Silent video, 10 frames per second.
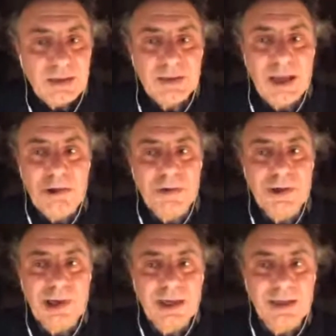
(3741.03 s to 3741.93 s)
and
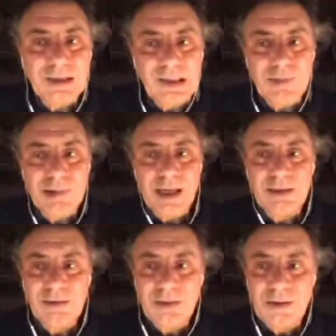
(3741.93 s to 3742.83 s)
as long as I can
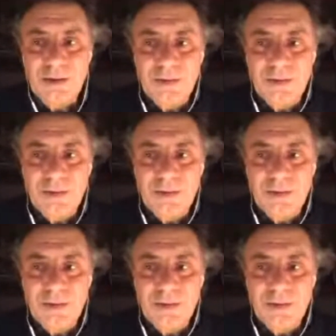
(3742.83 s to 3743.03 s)
keep that